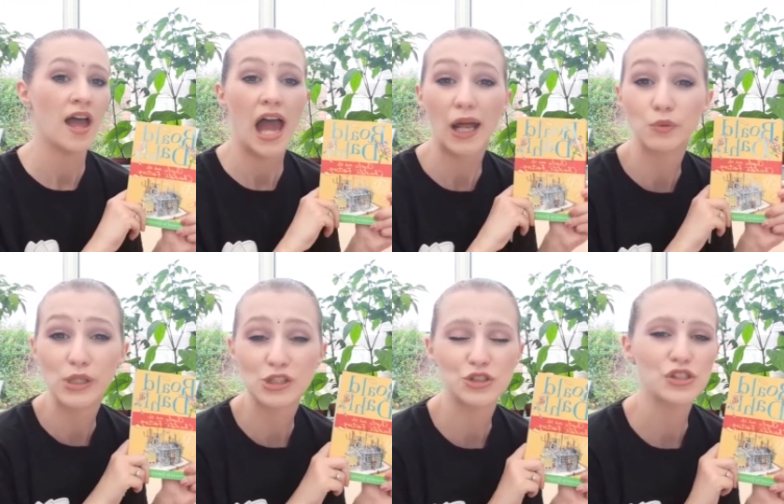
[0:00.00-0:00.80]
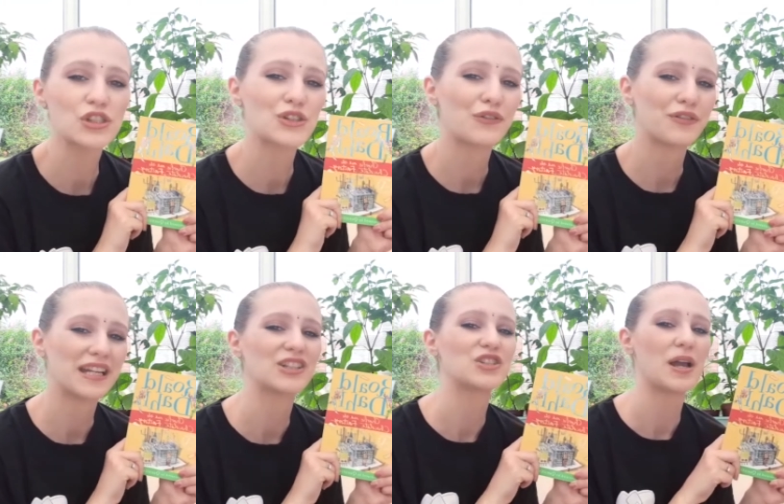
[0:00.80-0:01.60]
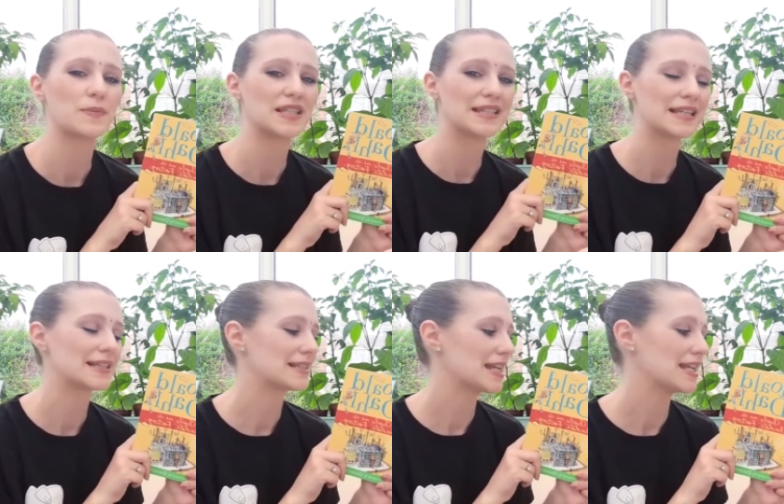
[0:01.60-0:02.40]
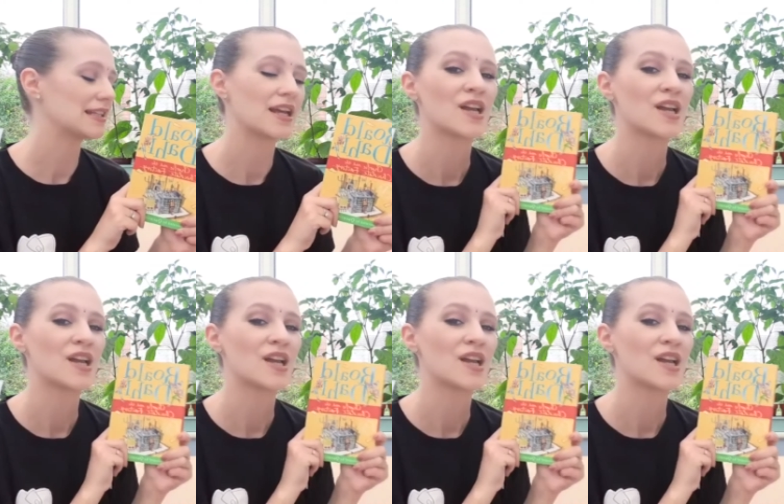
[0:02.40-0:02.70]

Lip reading: and we just finished chapter 16.